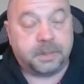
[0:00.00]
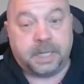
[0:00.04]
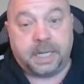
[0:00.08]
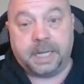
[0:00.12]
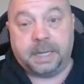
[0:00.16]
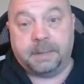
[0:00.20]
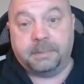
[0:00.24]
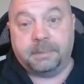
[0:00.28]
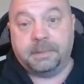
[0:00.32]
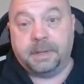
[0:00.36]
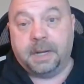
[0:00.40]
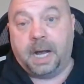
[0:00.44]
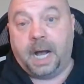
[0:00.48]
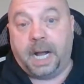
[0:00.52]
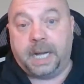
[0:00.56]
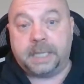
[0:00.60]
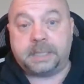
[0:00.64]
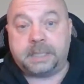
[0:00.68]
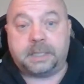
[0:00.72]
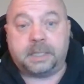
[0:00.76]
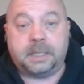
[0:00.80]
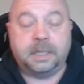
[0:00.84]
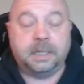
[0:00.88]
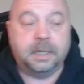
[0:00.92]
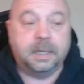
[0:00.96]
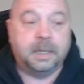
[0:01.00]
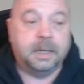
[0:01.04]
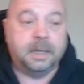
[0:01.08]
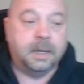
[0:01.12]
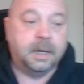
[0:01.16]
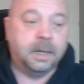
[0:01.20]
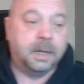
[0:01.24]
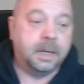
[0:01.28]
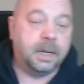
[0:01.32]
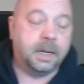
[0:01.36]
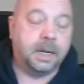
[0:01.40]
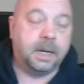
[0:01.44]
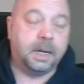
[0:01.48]
I am not.
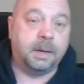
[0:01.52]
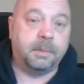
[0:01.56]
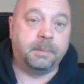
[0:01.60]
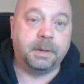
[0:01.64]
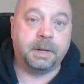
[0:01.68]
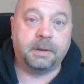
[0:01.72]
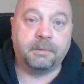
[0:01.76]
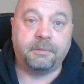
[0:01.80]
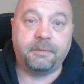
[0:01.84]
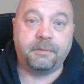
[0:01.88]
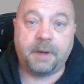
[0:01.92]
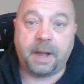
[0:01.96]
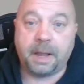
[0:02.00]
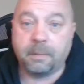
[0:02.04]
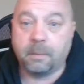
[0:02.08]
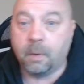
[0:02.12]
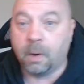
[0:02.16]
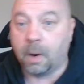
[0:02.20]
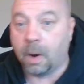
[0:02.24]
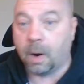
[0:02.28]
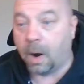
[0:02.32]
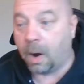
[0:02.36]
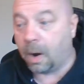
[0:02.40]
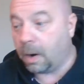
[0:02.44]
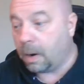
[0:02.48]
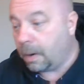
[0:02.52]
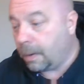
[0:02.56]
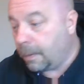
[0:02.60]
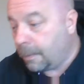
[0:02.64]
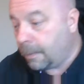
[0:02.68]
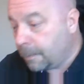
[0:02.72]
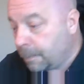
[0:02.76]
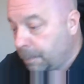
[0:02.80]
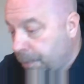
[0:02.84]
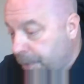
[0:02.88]
Uh, but if I were,